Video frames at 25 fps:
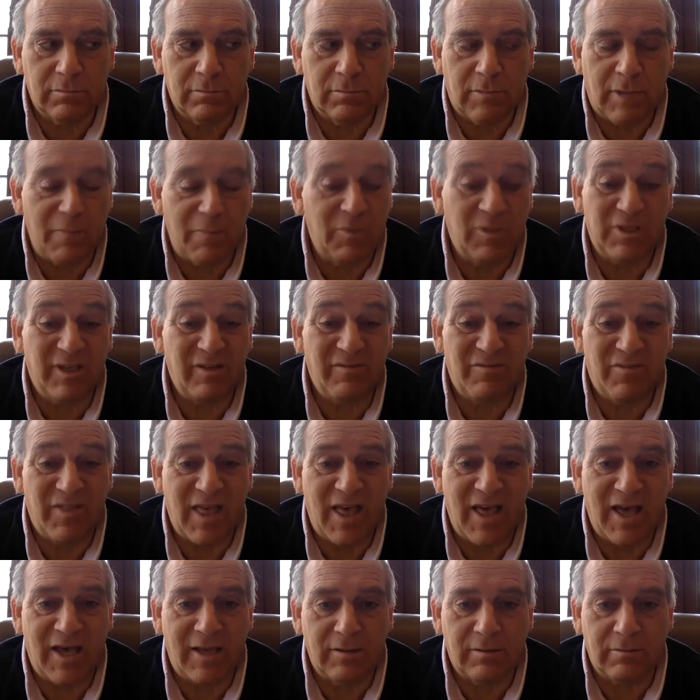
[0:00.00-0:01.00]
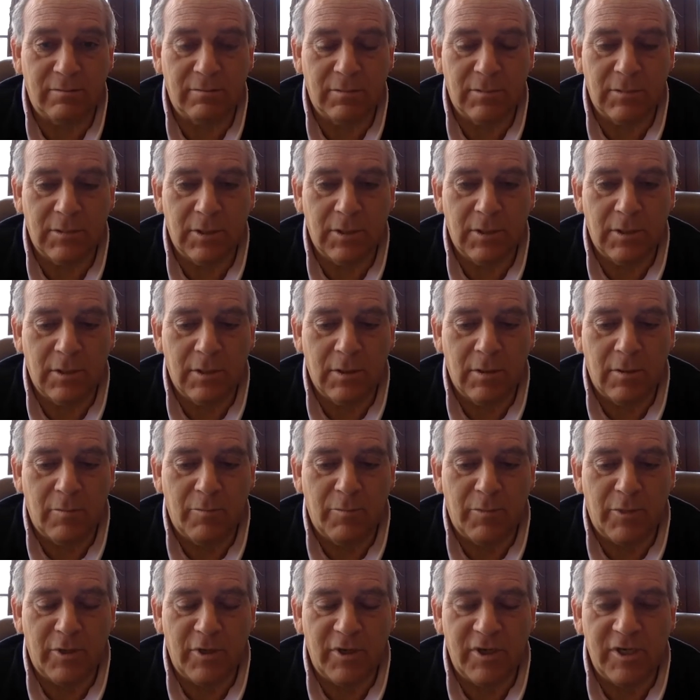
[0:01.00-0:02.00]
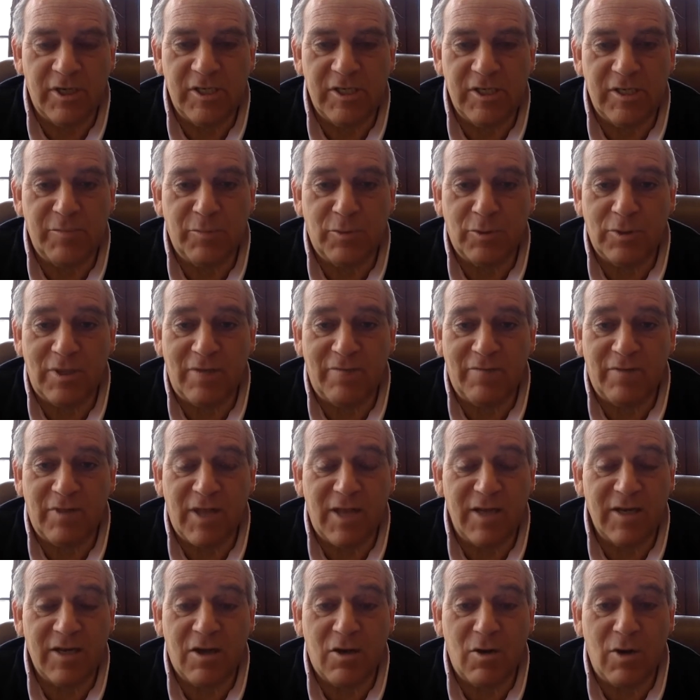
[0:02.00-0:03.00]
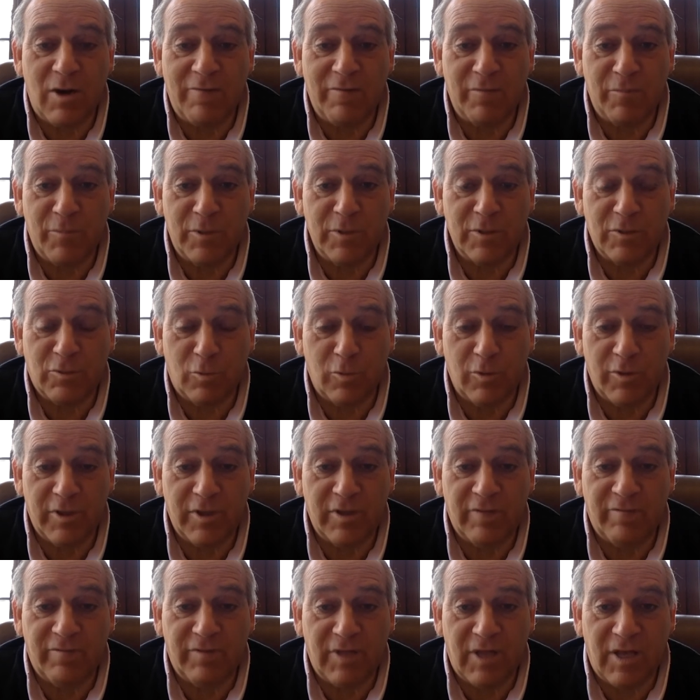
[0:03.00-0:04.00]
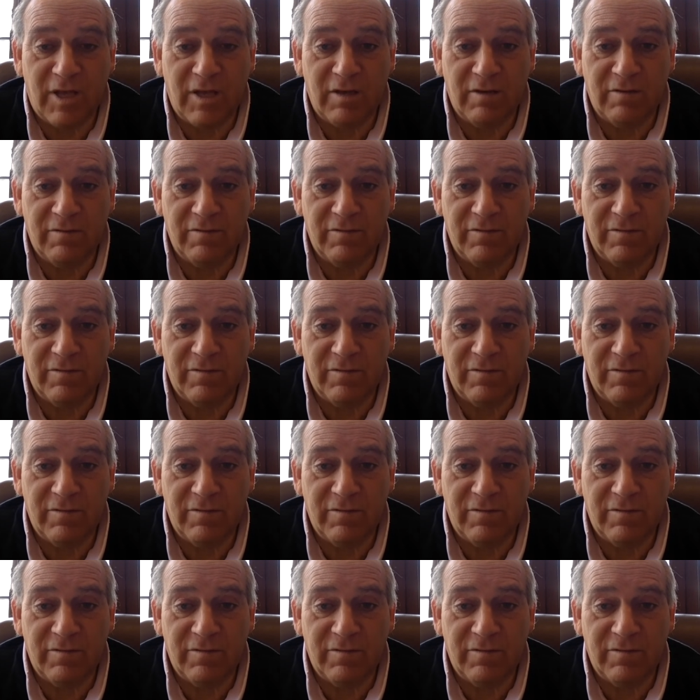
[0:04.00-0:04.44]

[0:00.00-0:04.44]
I believe that. But on a deeper level, I know everyone's worthy of love.